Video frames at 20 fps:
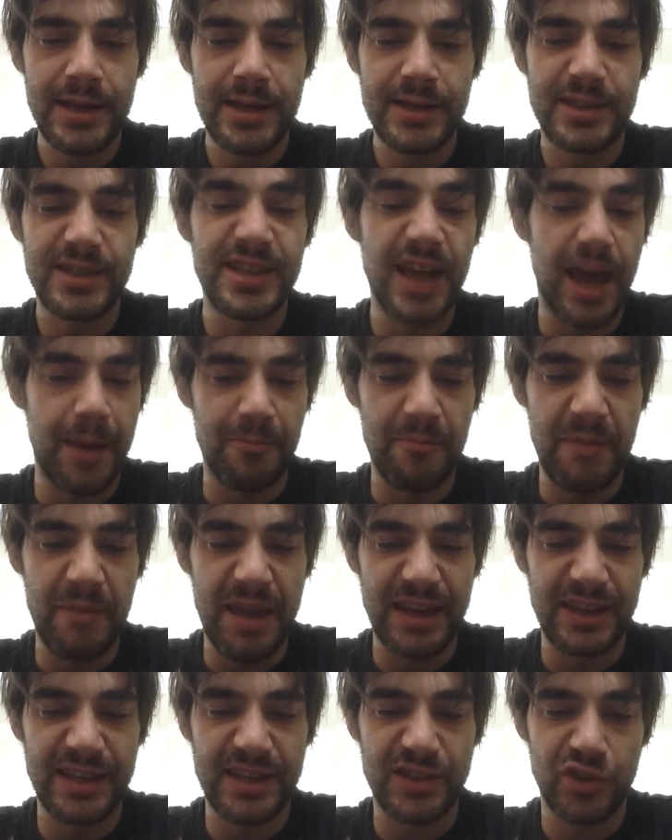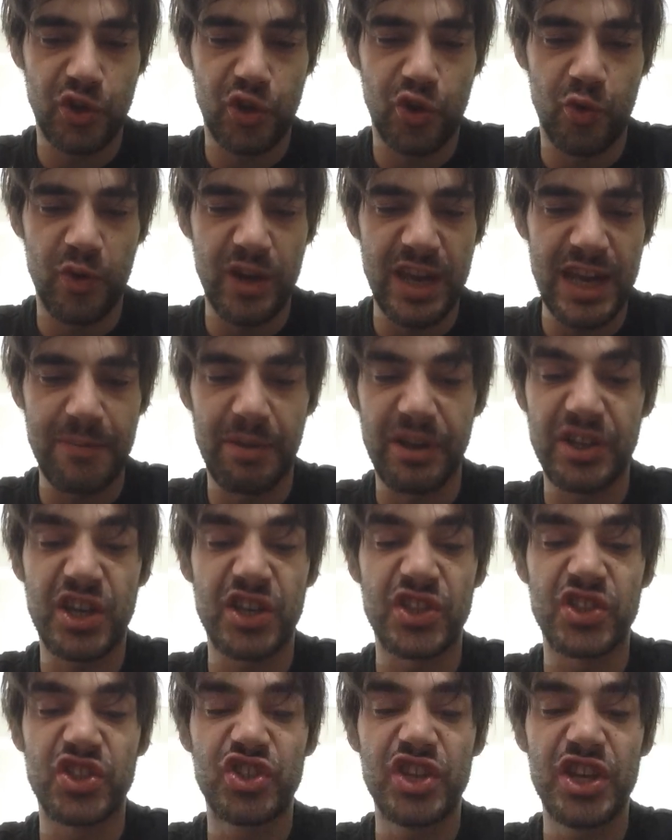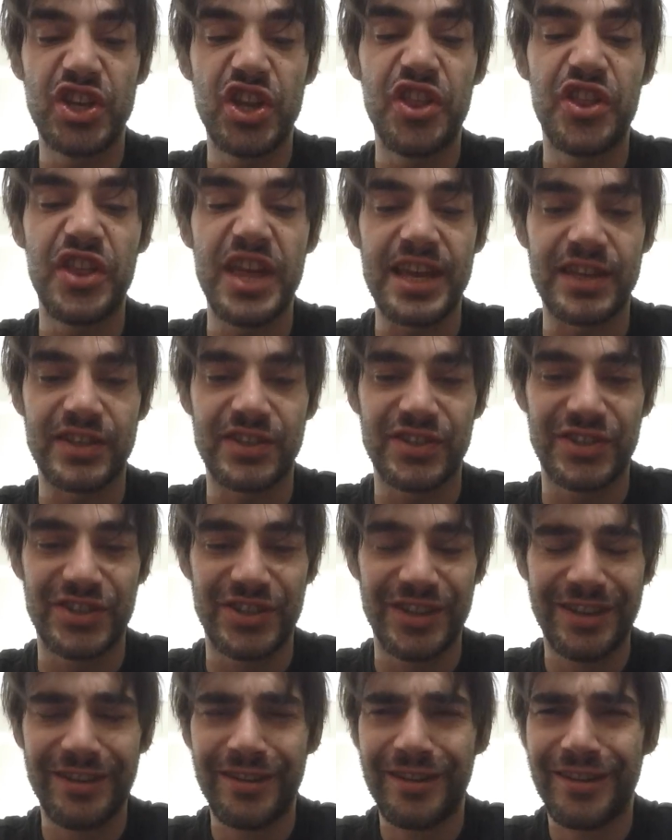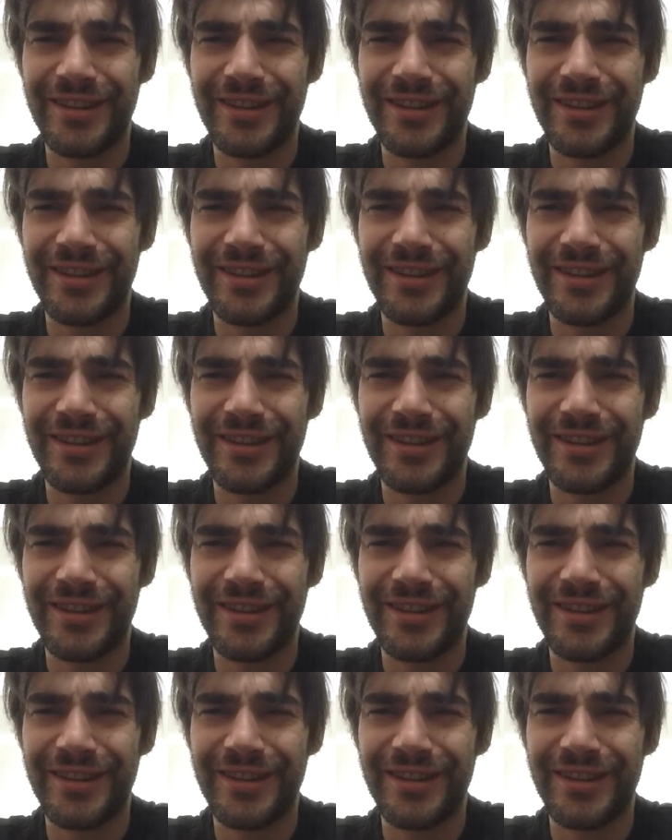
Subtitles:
Some may disagree, but consider this.